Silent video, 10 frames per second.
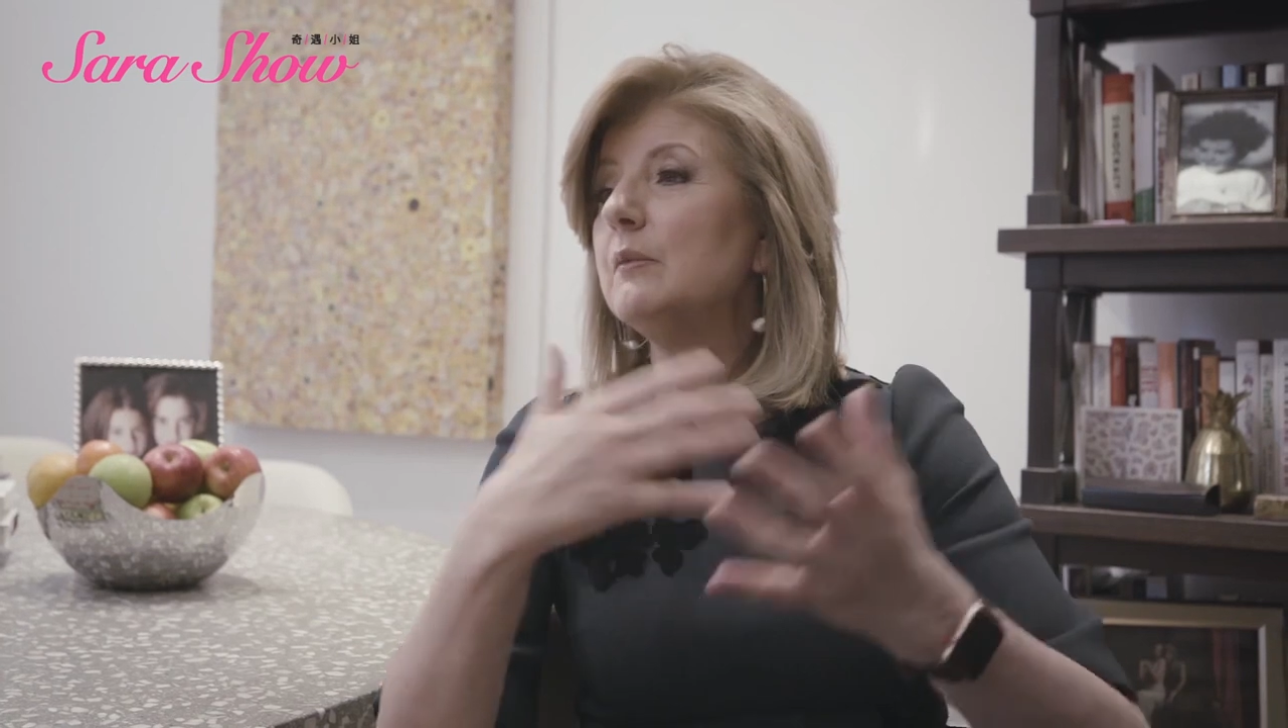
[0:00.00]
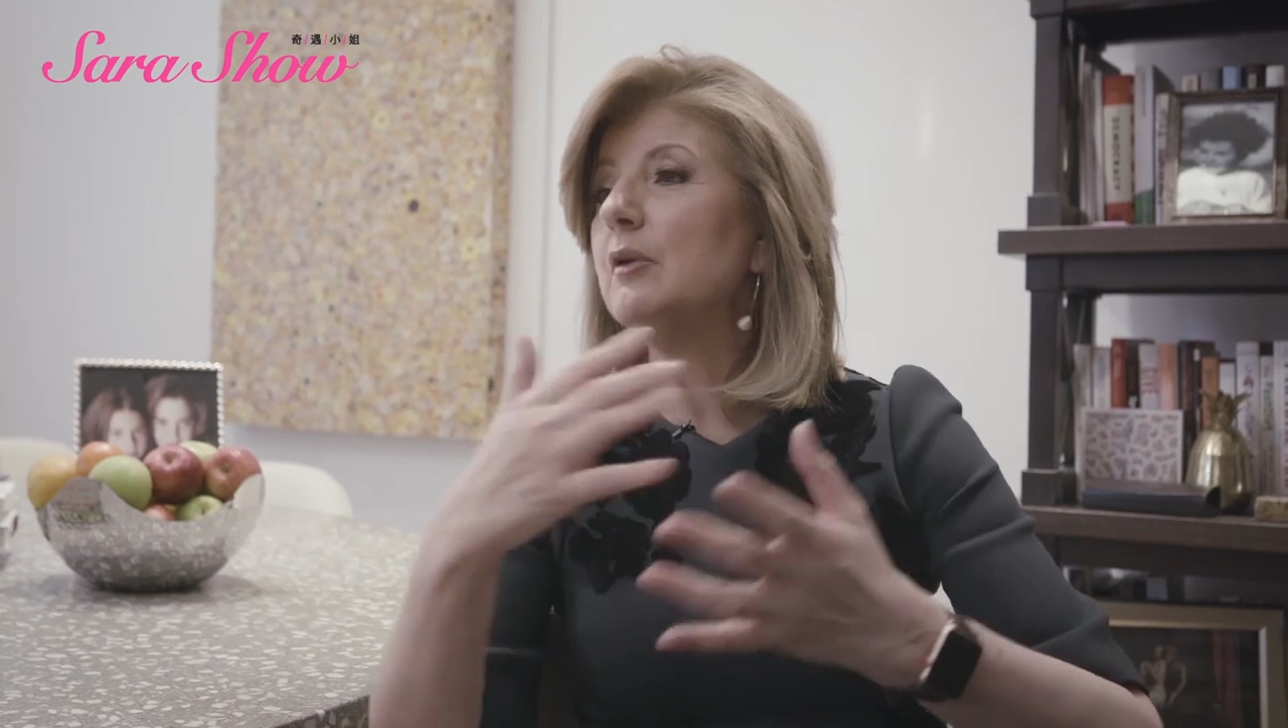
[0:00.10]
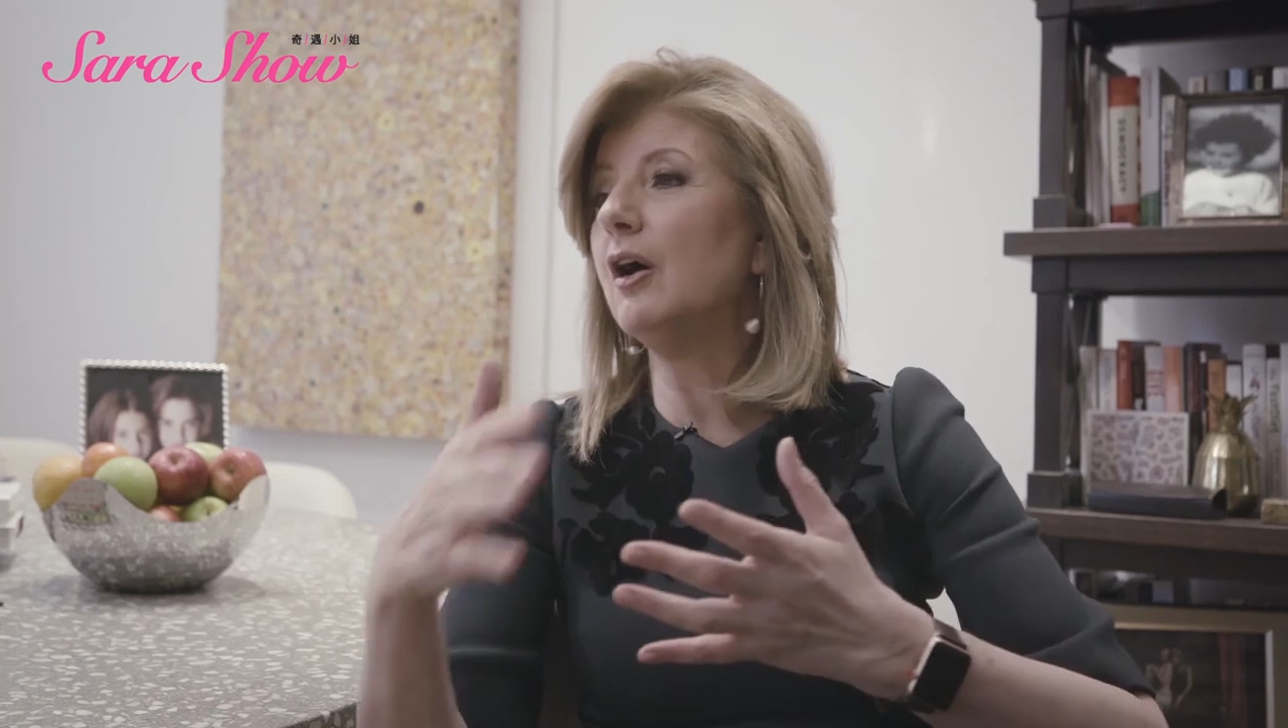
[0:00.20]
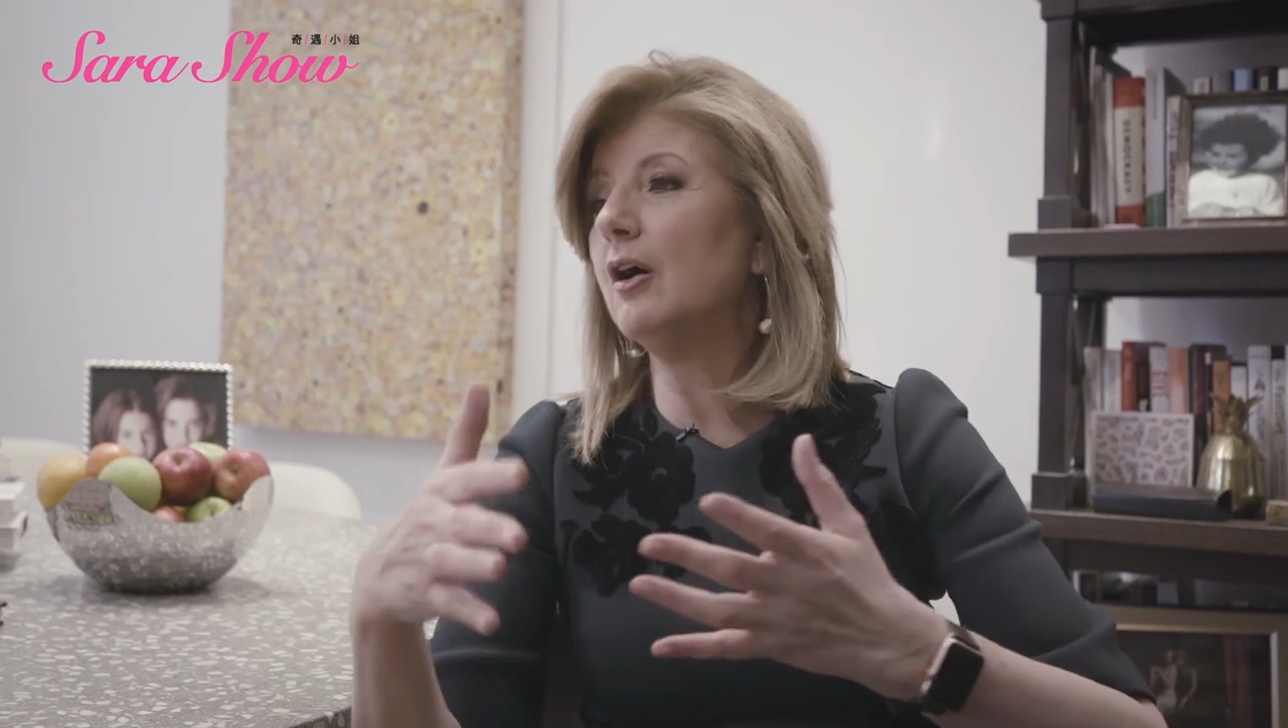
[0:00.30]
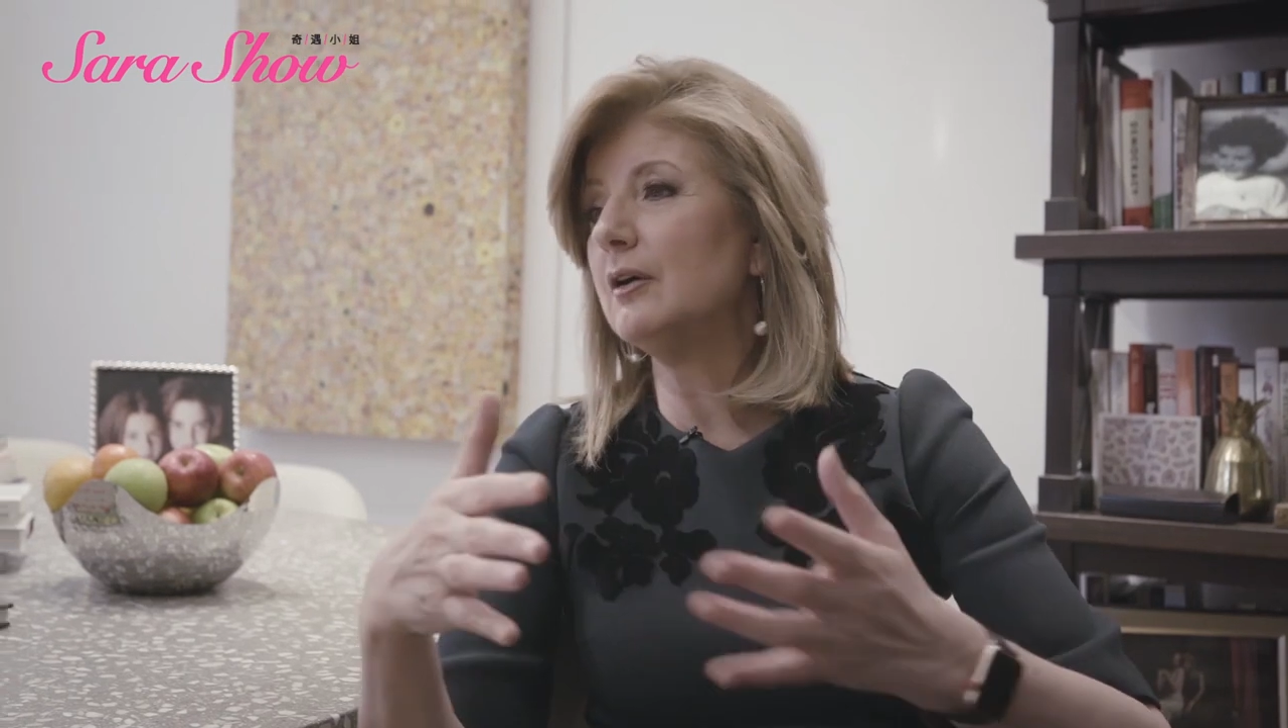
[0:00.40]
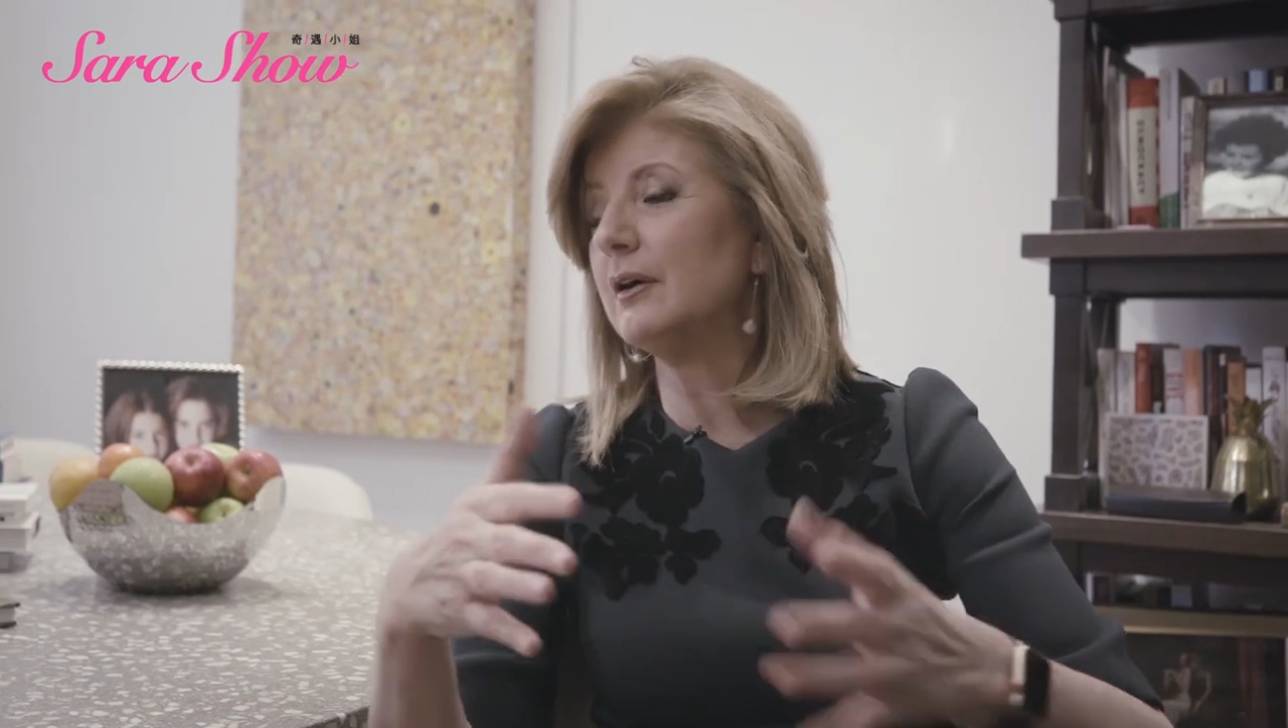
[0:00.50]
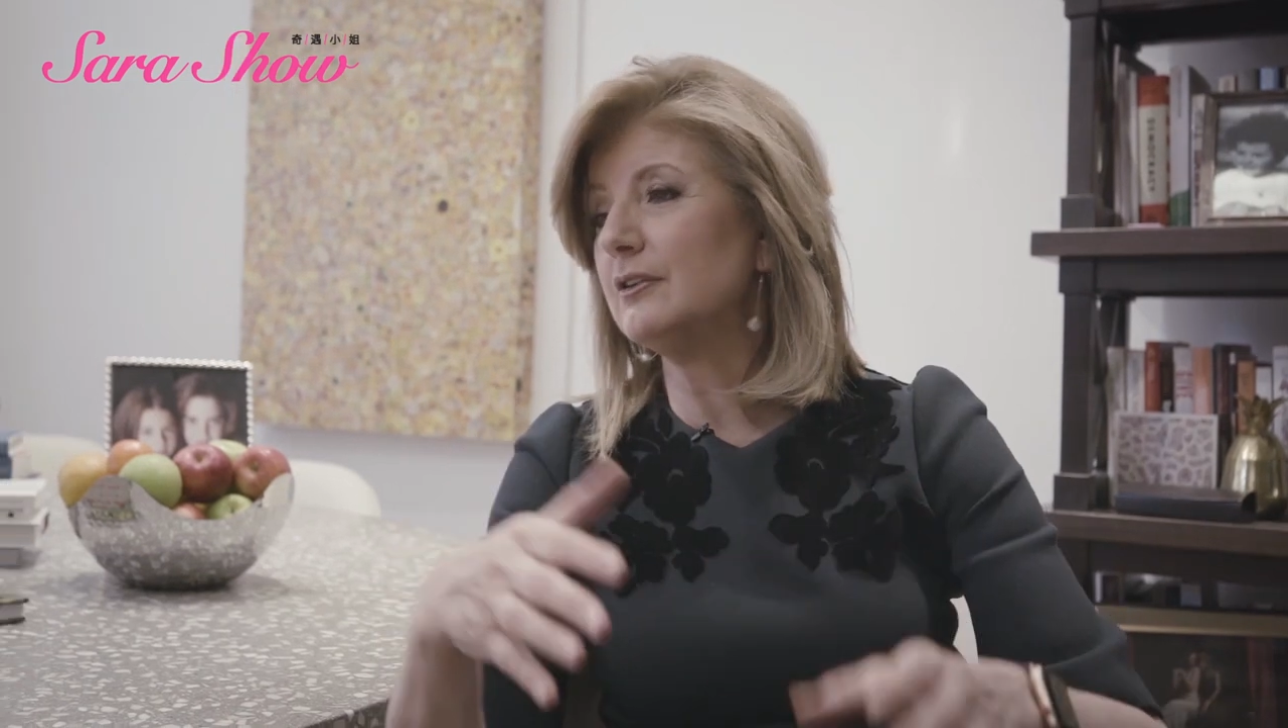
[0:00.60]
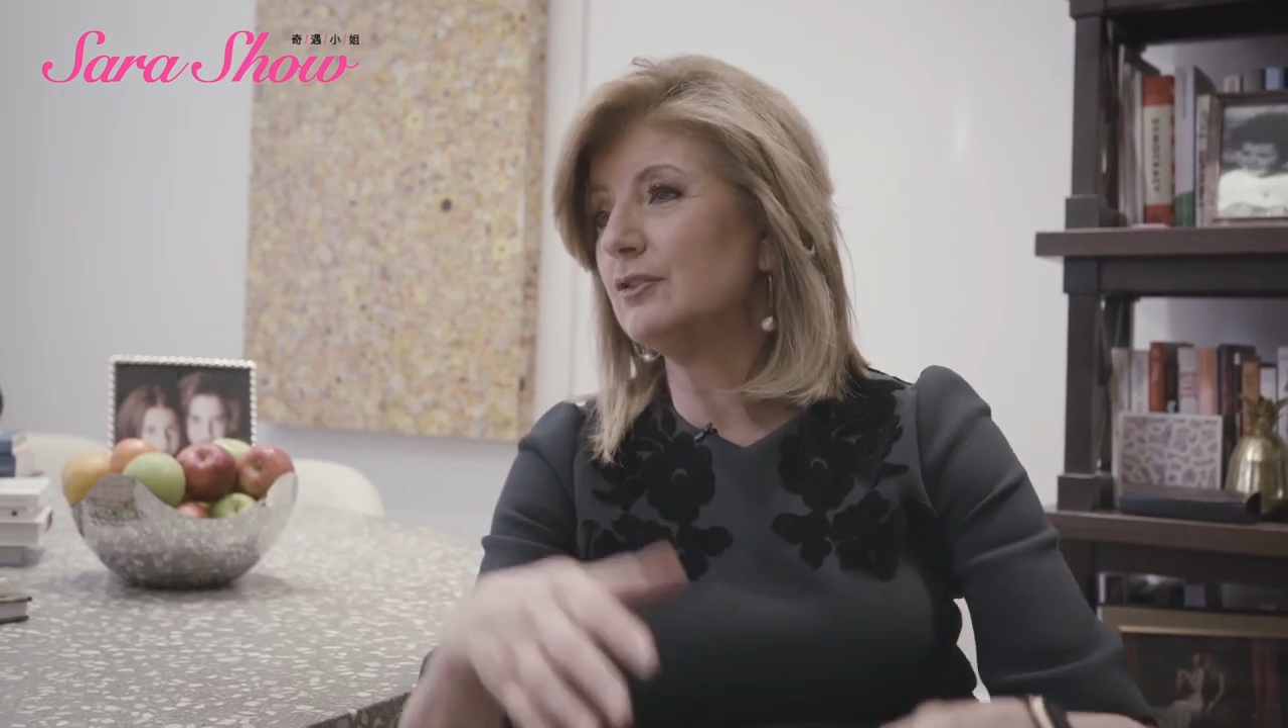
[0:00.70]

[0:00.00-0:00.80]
them longer